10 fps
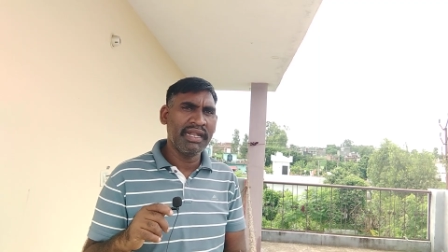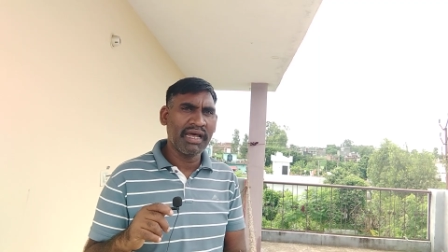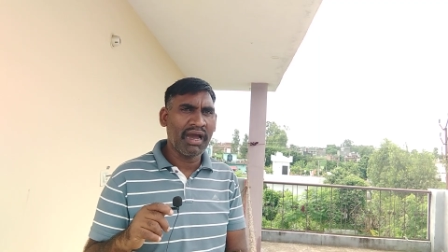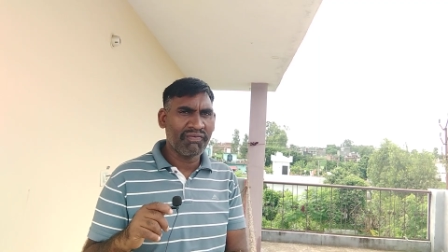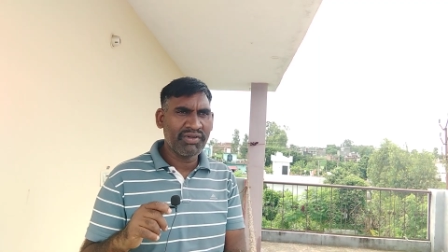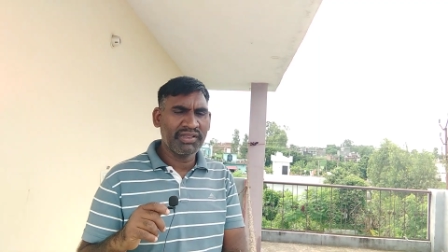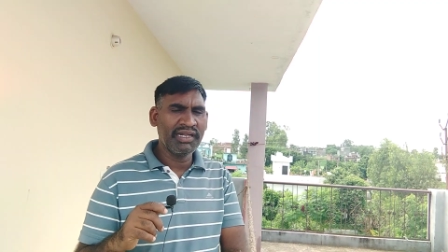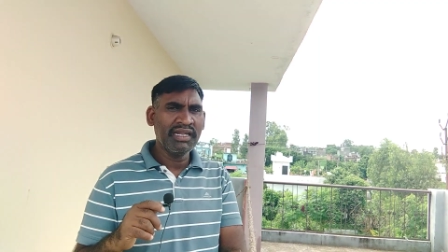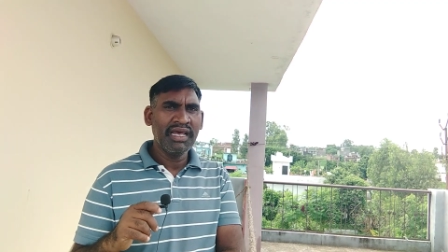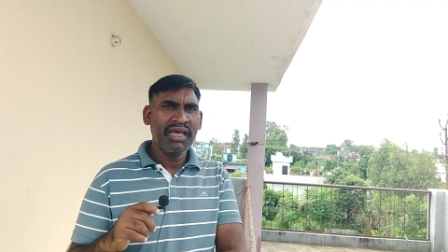and after
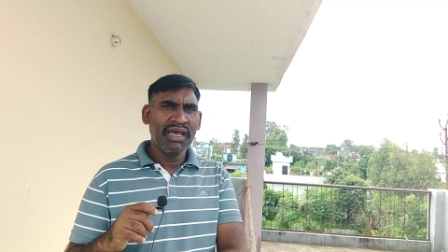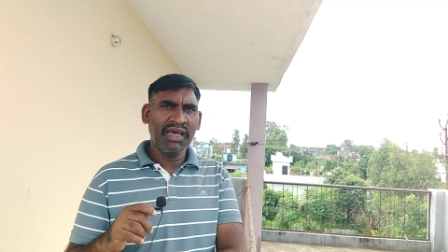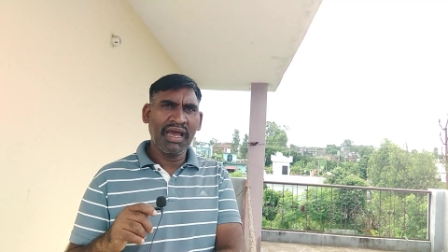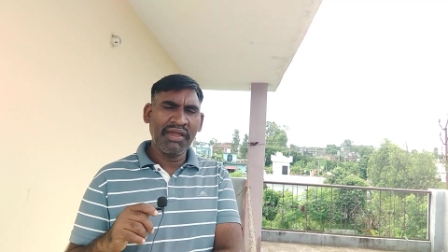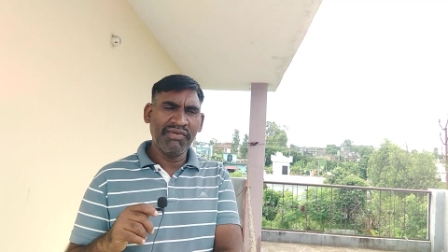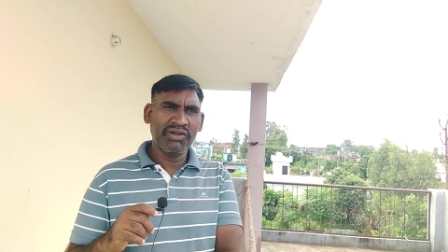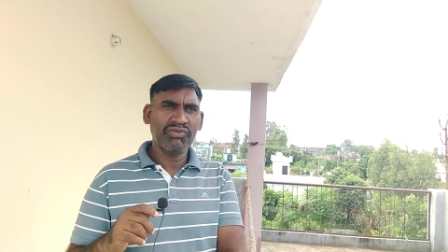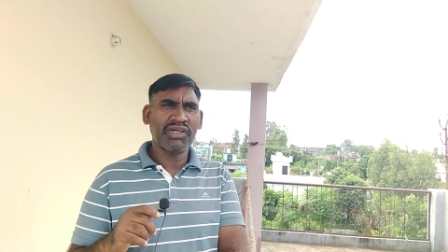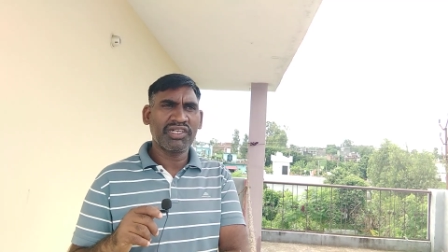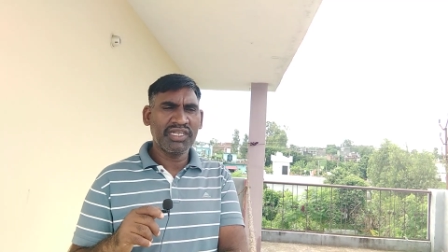that I went to
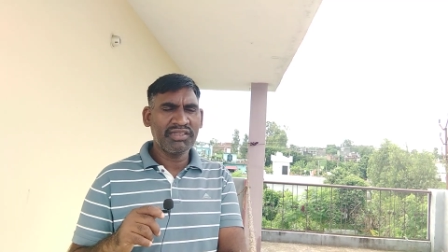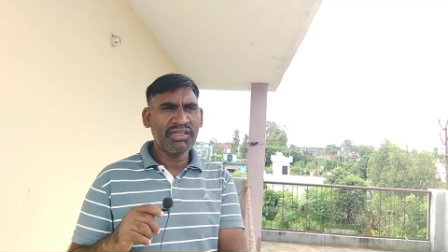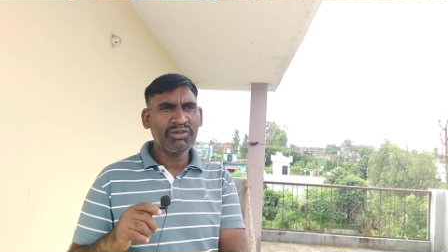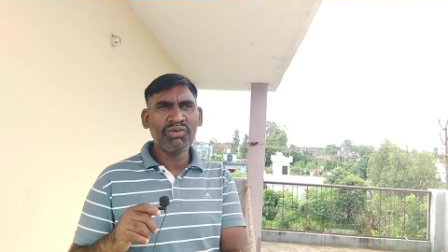the station.